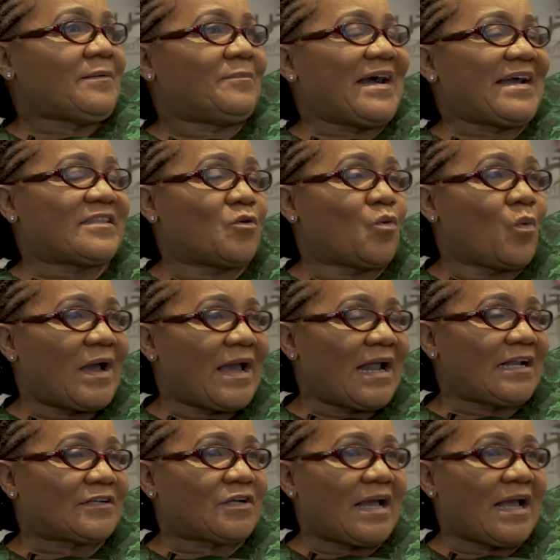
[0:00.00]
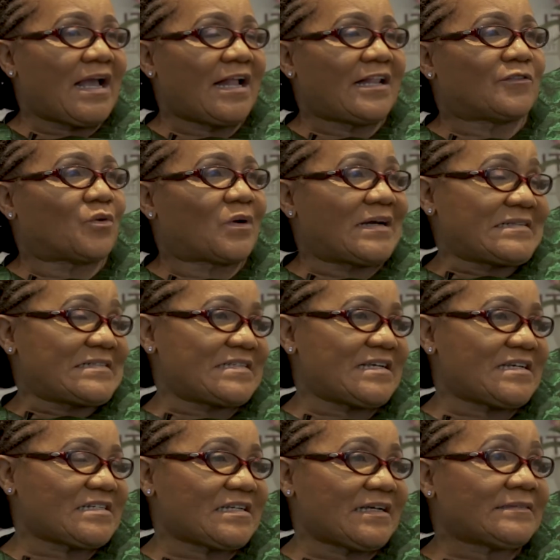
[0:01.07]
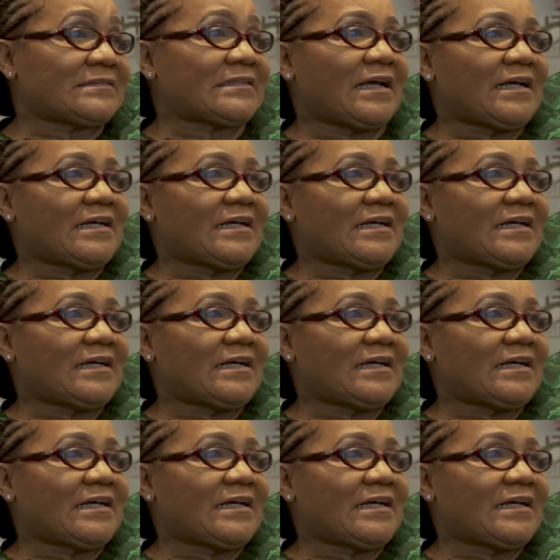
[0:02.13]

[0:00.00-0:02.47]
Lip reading: by the World Health Organization